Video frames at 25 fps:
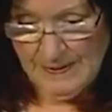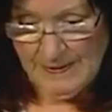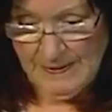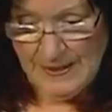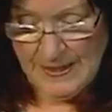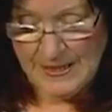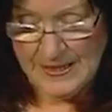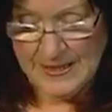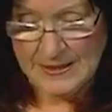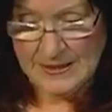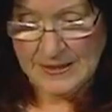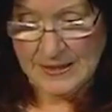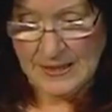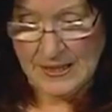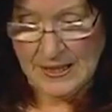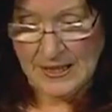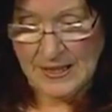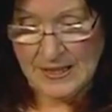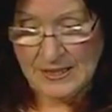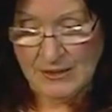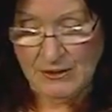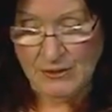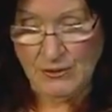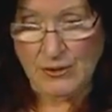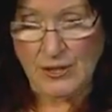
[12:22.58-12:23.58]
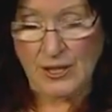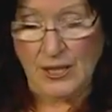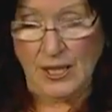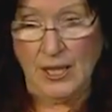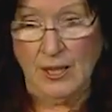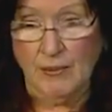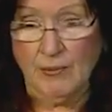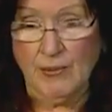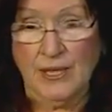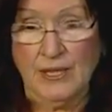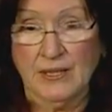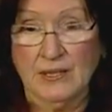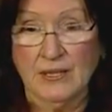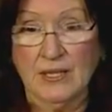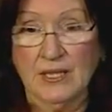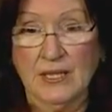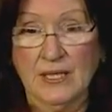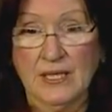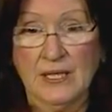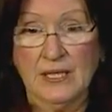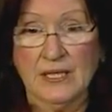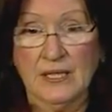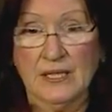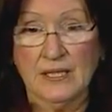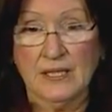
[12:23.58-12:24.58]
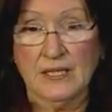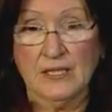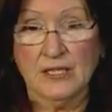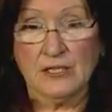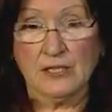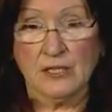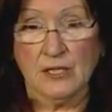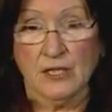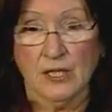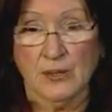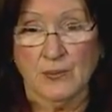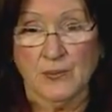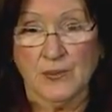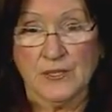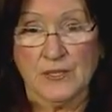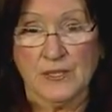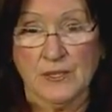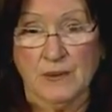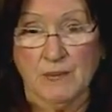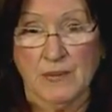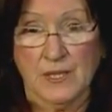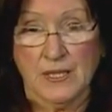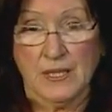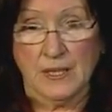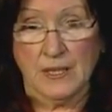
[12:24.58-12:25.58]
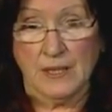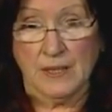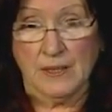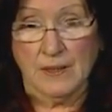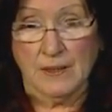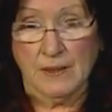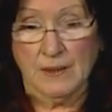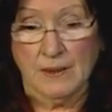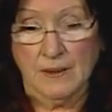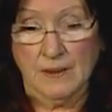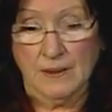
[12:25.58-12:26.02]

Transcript: and I look up, and Lee is opposite me.